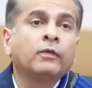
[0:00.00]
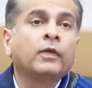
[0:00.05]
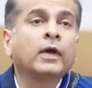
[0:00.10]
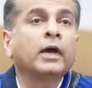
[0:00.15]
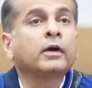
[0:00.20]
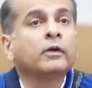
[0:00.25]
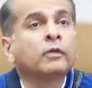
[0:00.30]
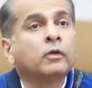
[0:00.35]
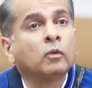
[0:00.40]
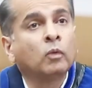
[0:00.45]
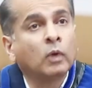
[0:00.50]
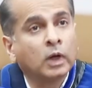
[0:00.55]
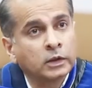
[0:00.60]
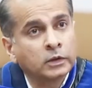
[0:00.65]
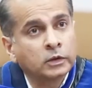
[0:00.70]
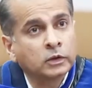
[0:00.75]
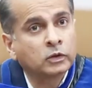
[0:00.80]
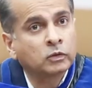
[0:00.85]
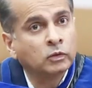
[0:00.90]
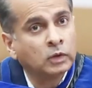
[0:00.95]
They are the
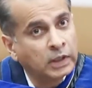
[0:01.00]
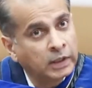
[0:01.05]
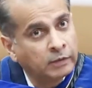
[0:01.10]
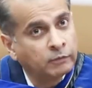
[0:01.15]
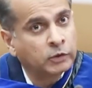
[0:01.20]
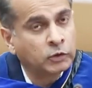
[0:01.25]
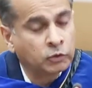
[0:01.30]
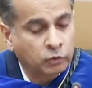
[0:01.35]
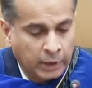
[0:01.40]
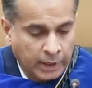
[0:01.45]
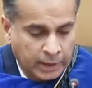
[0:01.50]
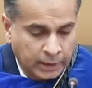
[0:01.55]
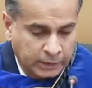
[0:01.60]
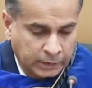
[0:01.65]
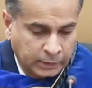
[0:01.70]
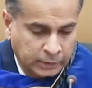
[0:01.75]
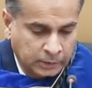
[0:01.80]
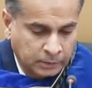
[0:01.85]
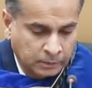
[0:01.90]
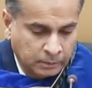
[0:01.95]
ones who leave a
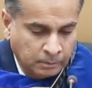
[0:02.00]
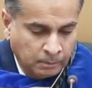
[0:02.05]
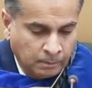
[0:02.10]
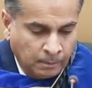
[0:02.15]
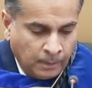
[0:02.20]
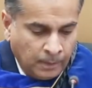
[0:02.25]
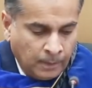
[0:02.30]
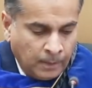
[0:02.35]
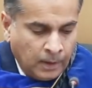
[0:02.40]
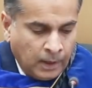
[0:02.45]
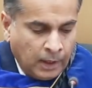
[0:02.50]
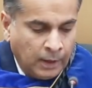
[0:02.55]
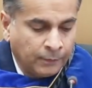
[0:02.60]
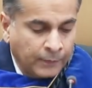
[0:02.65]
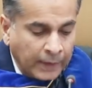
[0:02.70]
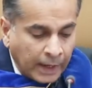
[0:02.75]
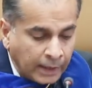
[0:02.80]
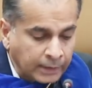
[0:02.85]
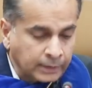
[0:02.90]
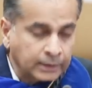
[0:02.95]
trace.
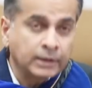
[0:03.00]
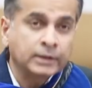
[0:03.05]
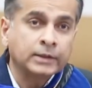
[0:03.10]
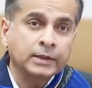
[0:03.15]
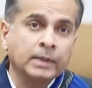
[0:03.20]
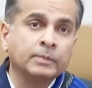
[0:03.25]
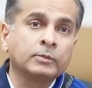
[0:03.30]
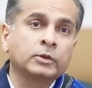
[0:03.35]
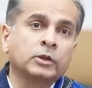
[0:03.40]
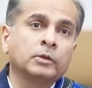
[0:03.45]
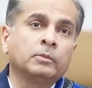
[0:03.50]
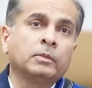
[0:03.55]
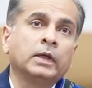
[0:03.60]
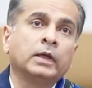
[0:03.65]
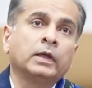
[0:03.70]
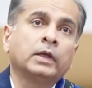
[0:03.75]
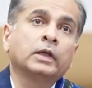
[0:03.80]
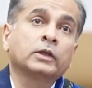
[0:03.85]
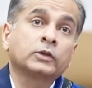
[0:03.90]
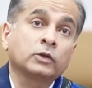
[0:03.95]
And that, it seems to
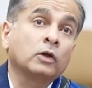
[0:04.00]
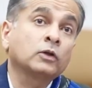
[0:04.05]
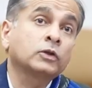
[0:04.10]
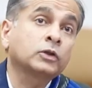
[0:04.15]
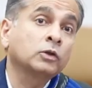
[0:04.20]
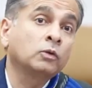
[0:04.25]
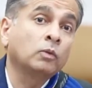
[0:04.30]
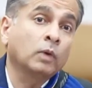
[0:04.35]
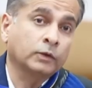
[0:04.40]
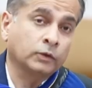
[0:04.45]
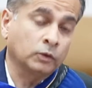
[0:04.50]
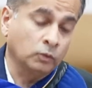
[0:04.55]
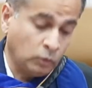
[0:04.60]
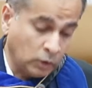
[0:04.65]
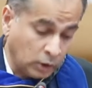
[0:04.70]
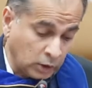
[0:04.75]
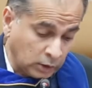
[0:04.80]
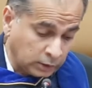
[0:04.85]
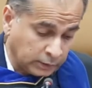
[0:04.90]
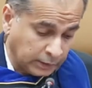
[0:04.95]
me, is also what the
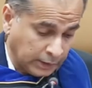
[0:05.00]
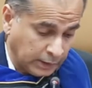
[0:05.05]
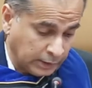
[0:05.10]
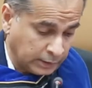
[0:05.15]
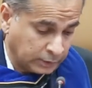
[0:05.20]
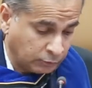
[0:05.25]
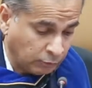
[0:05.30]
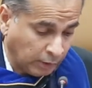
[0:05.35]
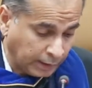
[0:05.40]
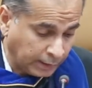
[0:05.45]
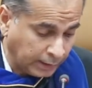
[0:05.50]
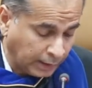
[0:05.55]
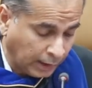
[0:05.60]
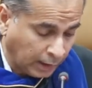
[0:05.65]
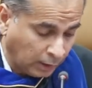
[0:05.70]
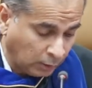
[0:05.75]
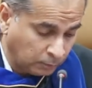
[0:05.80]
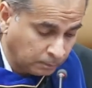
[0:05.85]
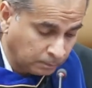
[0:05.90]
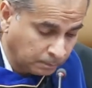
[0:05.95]
world needs right
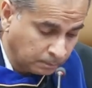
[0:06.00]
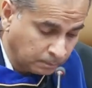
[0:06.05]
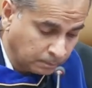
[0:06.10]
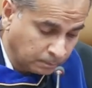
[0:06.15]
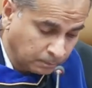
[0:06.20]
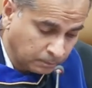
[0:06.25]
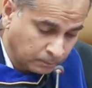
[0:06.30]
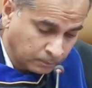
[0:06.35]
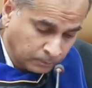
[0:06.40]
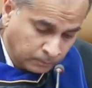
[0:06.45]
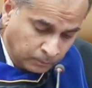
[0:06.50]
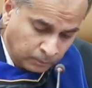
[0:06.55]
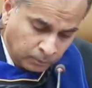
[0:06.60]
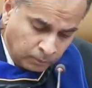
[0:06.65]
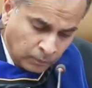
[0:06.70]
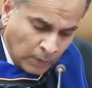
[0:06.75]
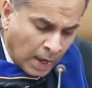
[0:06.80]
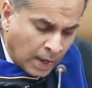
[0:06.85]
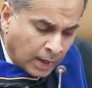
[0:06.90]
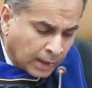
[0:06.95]
now.
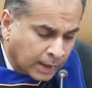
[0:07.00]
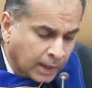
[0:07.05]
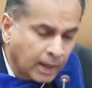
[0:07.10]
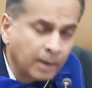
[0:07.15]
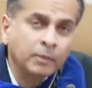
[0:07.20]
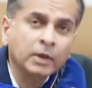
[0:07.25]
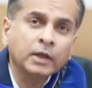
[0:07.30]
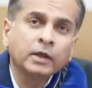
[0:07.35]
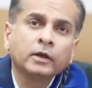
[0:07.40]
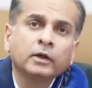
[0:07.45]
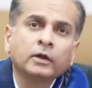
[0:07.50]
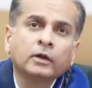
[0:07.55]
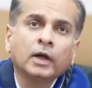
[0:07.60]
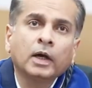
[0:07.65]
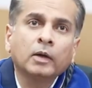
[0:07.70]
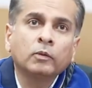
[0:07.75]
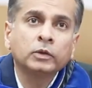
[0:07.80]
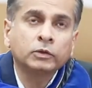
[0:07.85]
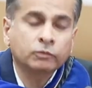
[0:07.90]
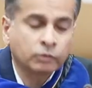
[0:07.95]
Coming here,
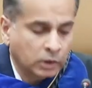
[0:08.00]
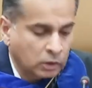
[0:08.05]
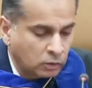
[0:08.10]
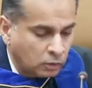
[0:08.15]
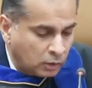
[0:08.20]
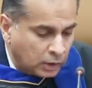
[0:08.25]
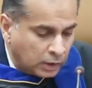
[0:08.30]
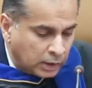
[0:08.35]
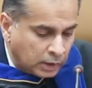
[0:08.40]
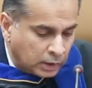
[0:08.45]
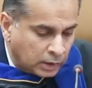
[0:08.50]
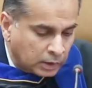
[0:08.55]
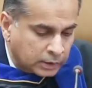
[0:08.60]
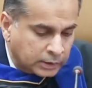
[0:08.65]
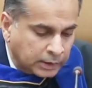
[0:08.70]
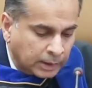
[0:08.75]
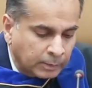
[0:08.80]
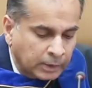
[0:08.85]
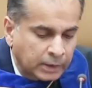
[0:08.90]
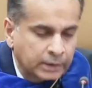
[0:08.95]
I was recalling
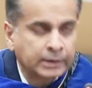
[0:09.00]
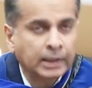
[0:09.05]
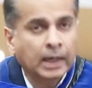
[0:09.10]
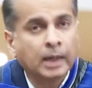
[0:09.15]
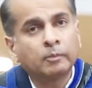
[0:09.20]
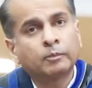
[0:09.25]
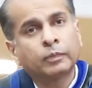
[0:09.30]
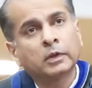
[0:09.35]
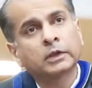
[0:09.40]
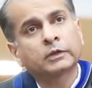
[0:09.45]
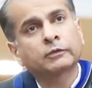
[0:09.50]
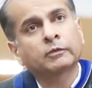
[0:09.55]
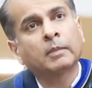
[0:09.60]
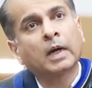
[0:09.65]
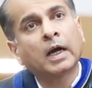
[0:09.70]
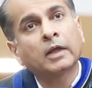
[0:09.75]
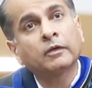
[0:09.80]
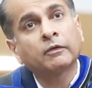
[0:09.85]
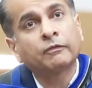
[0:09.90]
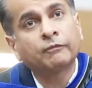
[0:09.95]
some examples
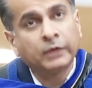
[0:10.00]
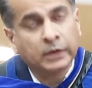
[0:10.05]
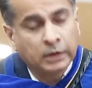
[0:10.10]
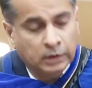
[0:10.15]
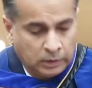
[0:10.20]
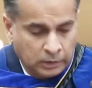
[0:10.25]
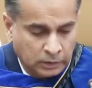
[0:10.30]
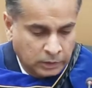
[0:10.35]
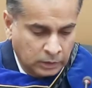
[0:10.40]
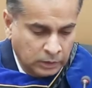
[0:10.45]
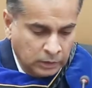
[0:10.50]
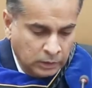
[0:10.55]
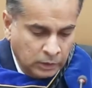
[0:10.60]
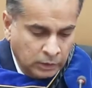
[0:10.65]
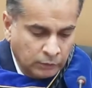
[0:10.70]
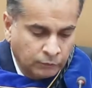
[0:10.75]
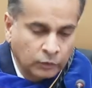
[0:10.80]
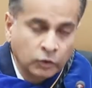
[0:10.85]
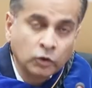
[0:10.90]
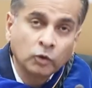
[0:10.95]
from other fields
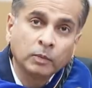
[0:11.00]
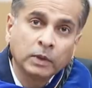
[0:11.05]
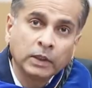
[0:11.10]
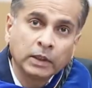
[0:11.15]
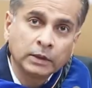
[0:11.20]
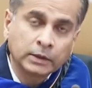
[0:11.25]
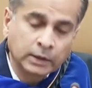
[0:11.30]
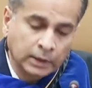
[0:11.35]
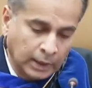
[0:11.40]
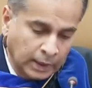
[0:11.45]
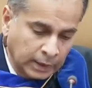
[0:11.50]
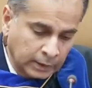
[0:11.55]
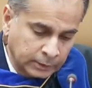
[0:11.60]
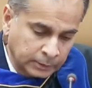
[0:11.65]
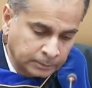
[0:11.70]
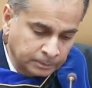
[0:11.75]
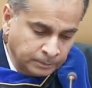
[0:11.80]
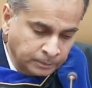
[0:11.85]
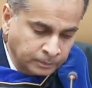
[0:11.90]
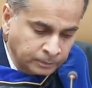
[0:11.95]
of the human
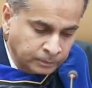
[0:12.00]
intellect.